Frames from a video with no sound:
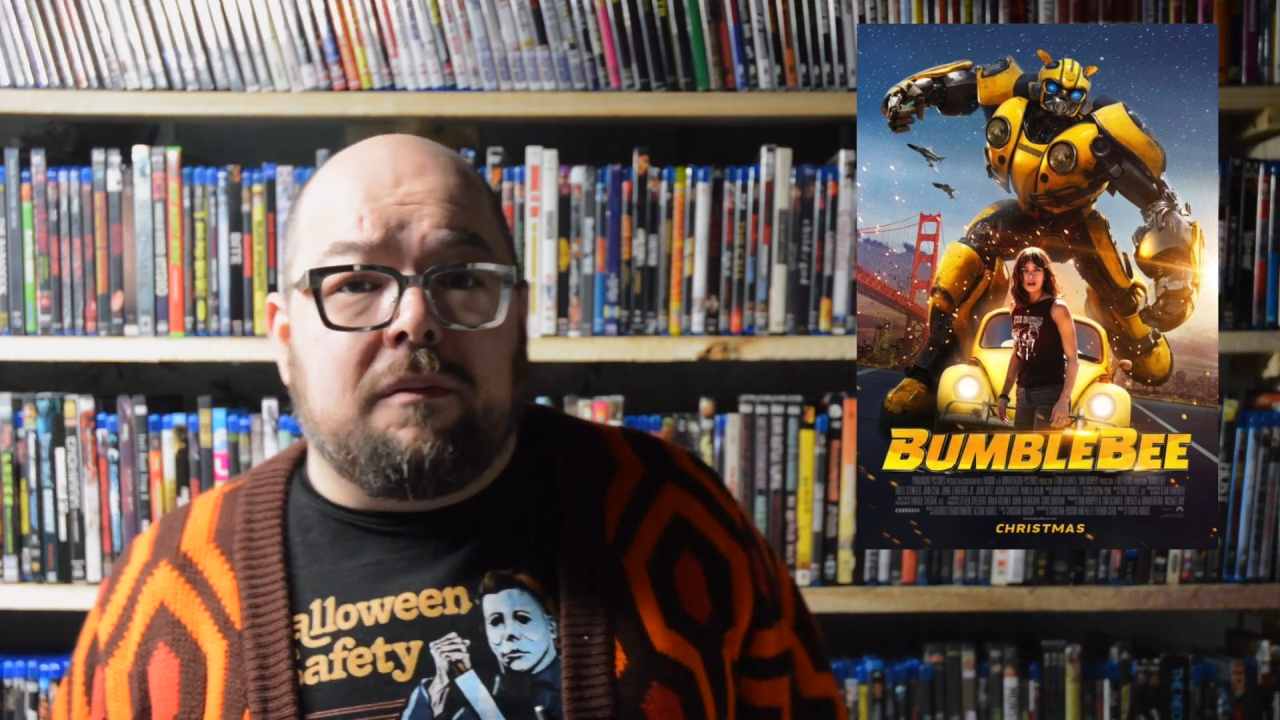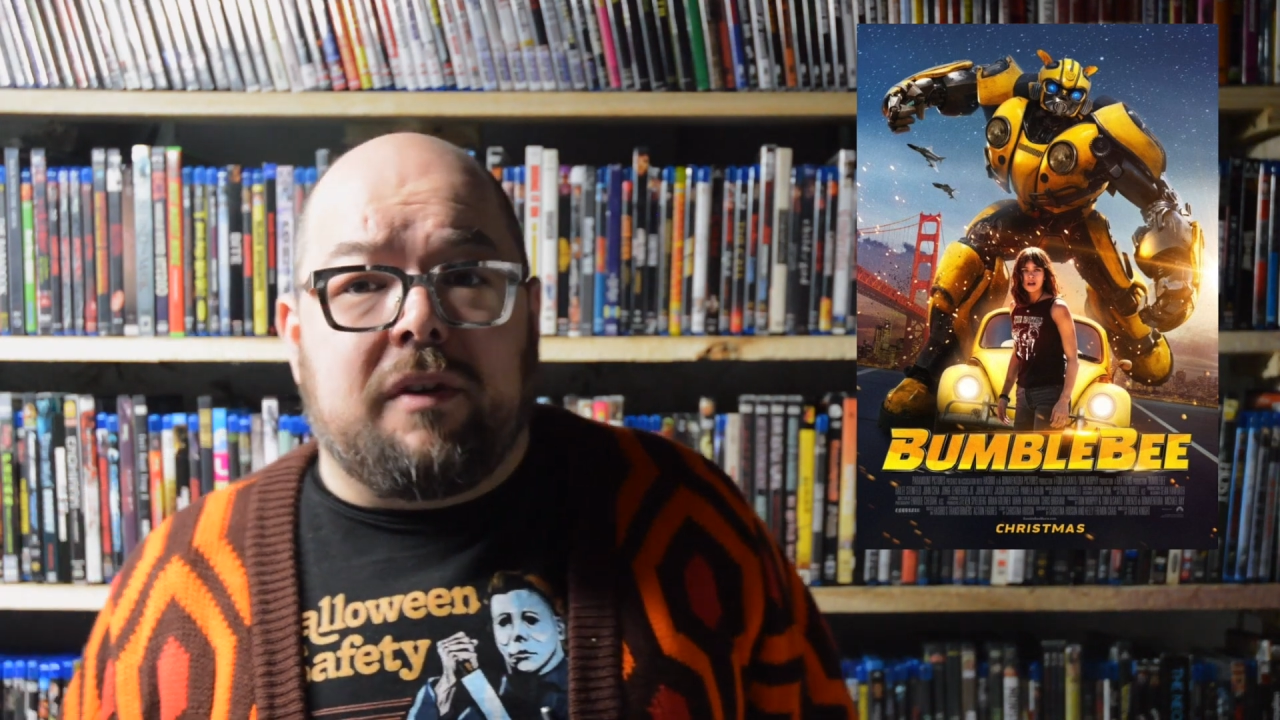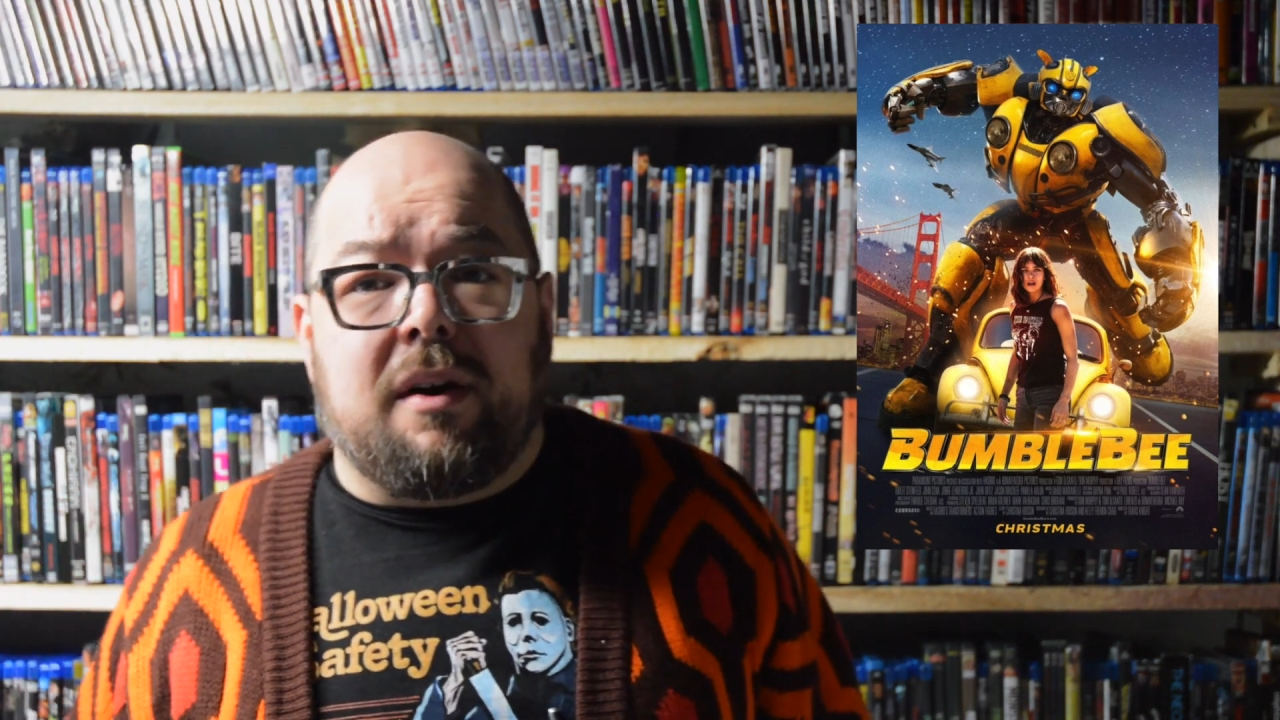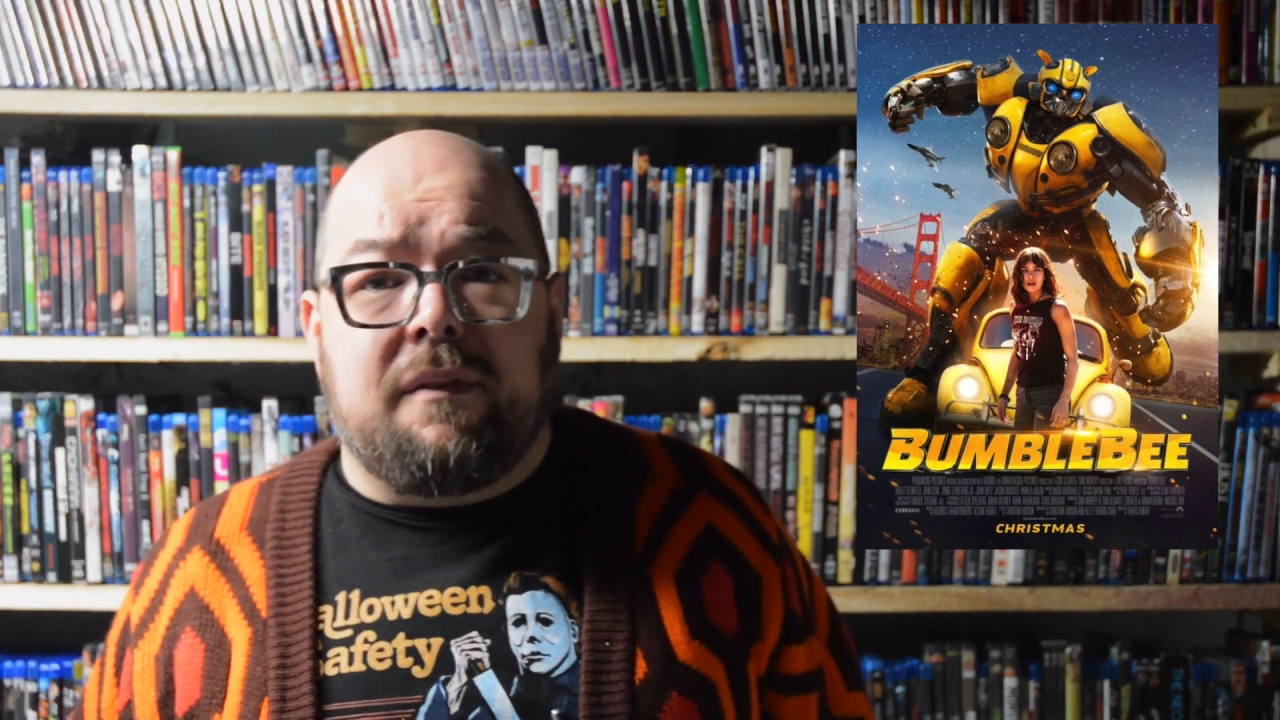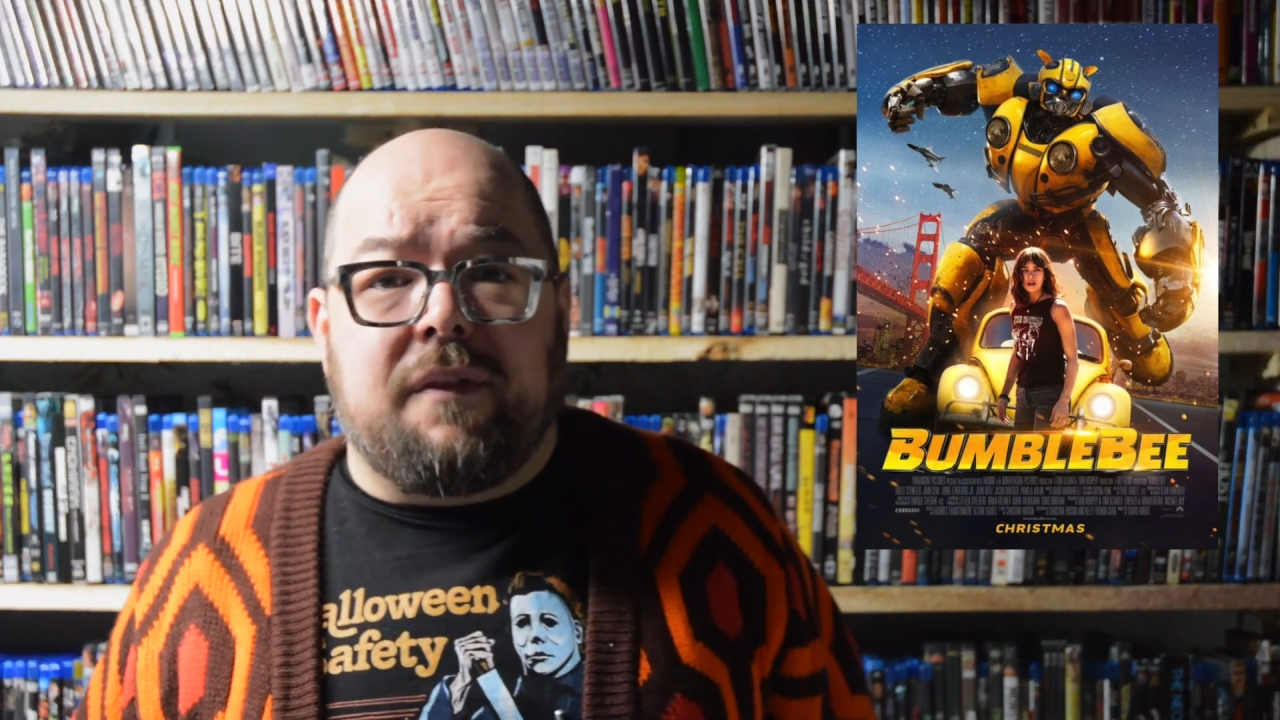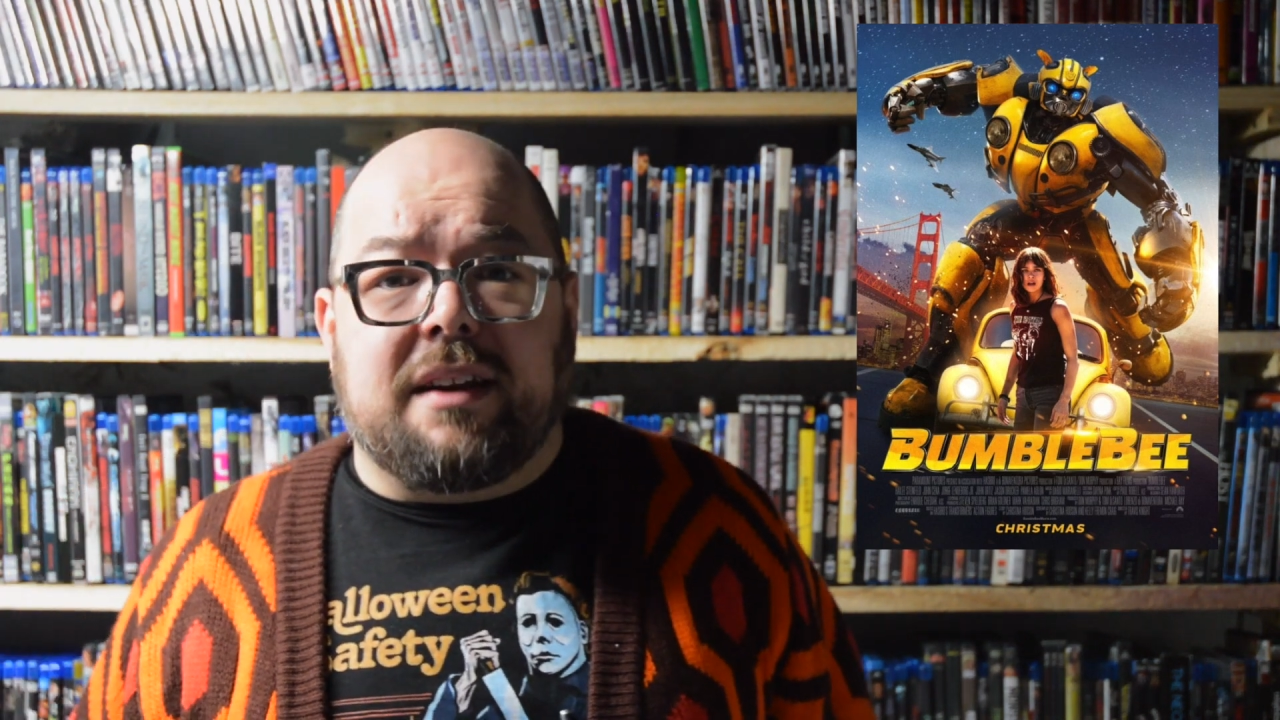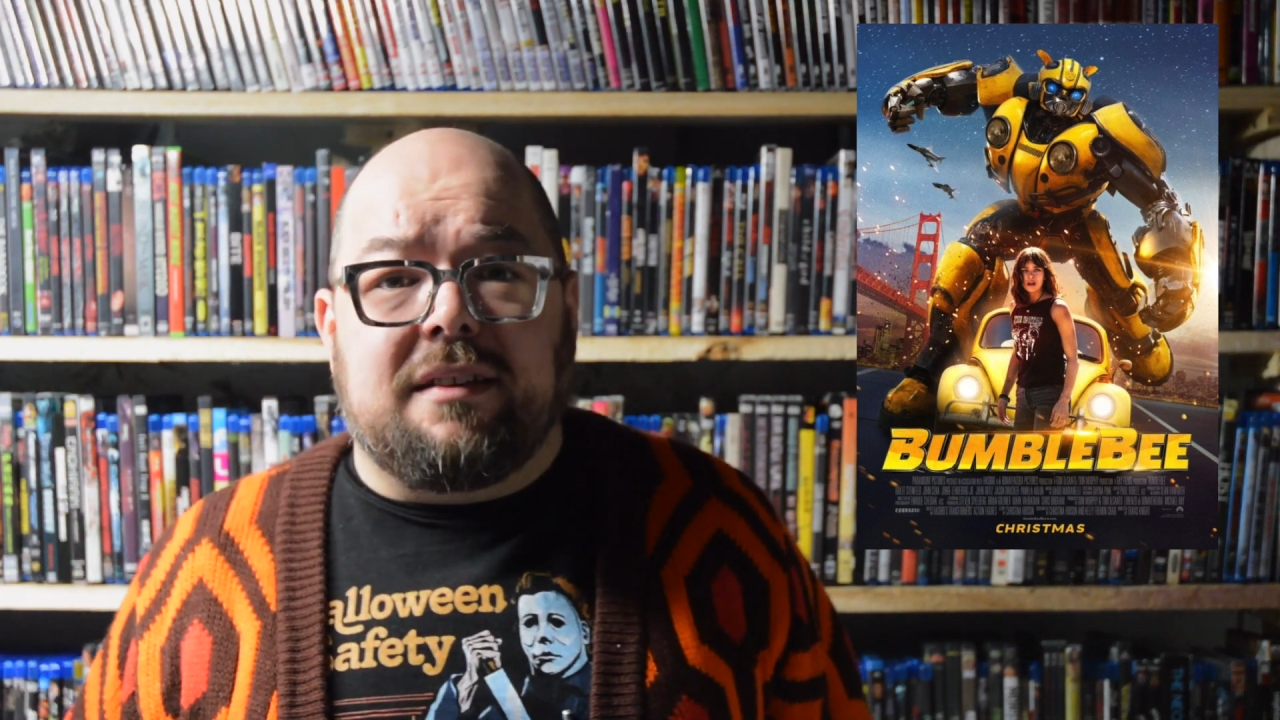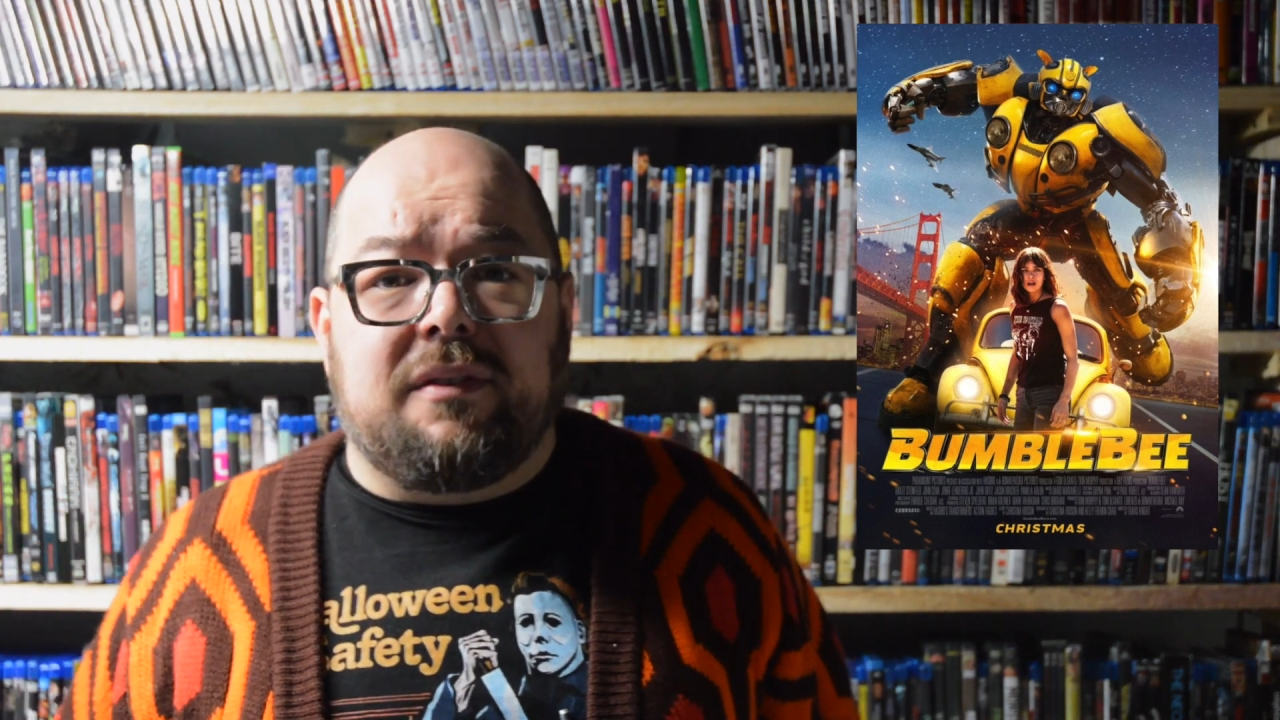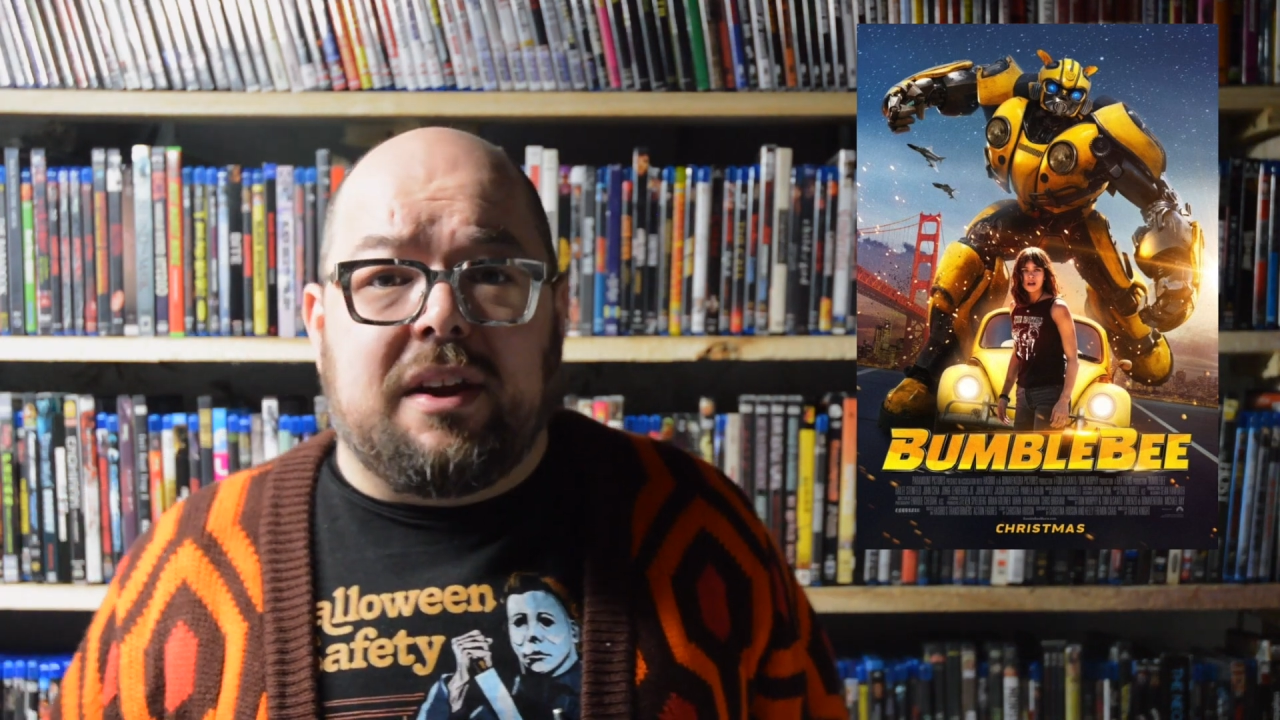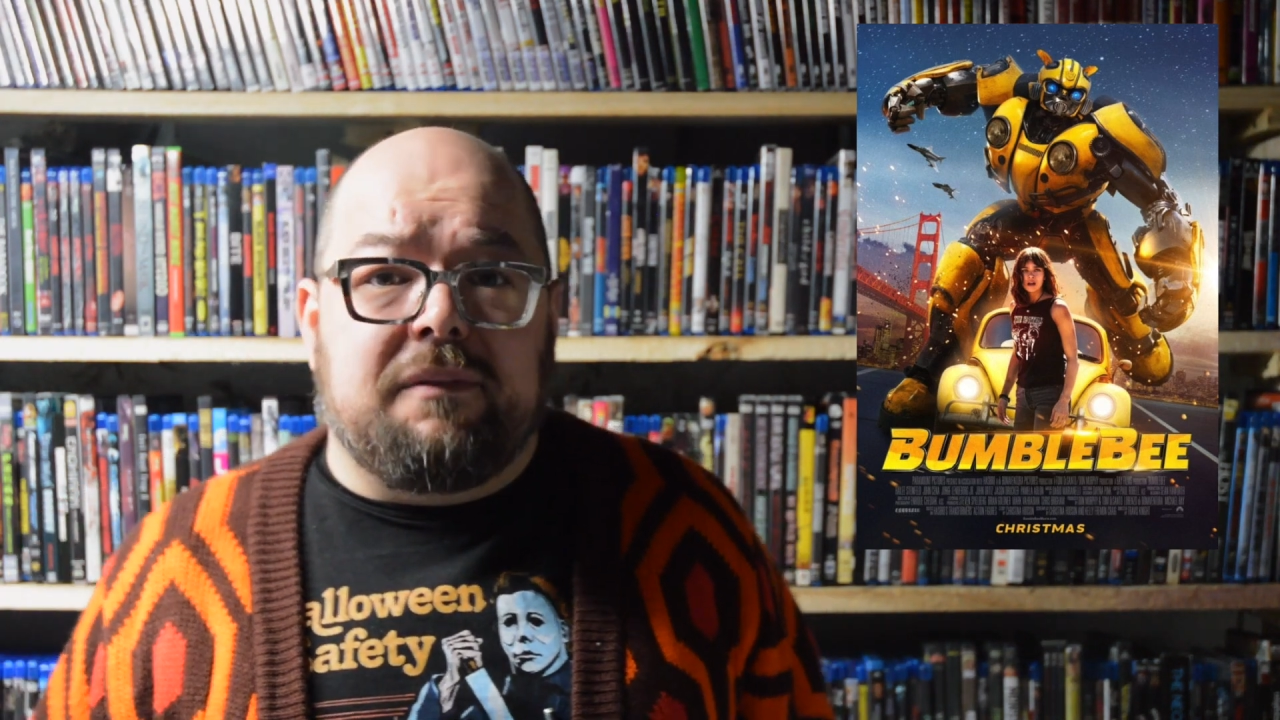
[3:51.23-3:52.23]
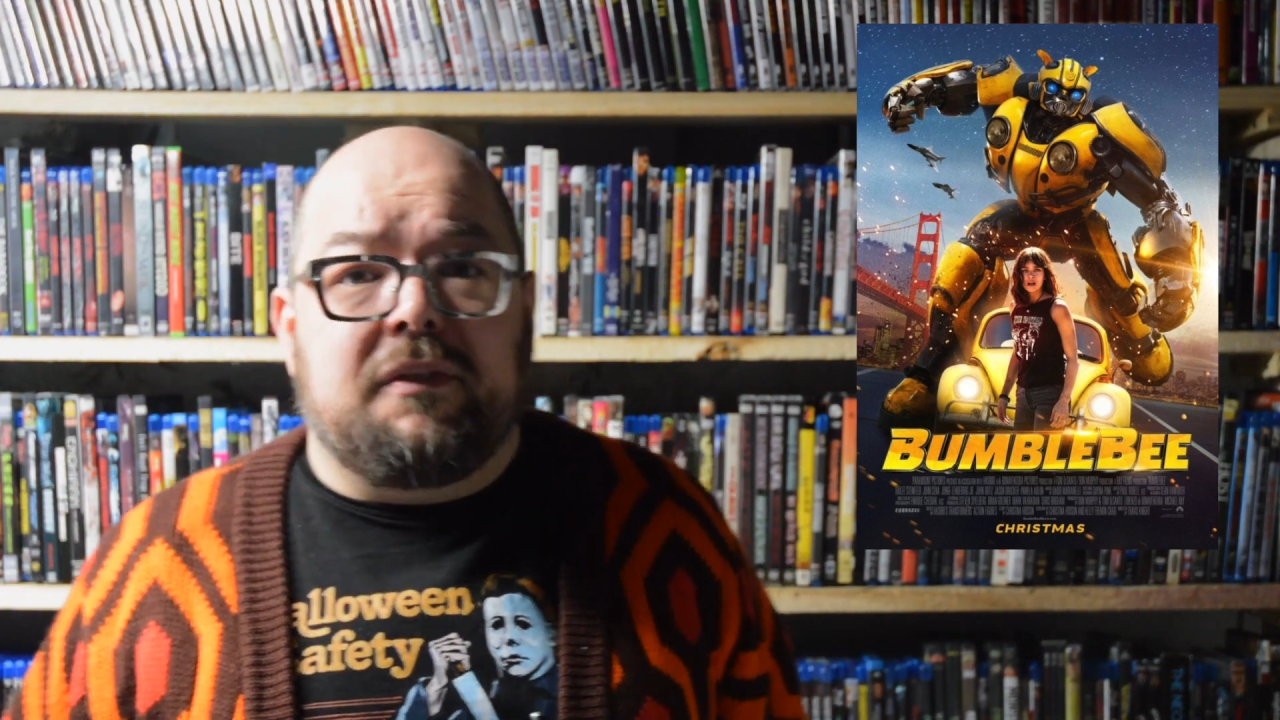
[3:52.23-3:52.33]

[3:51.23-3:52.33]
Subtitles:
very effective even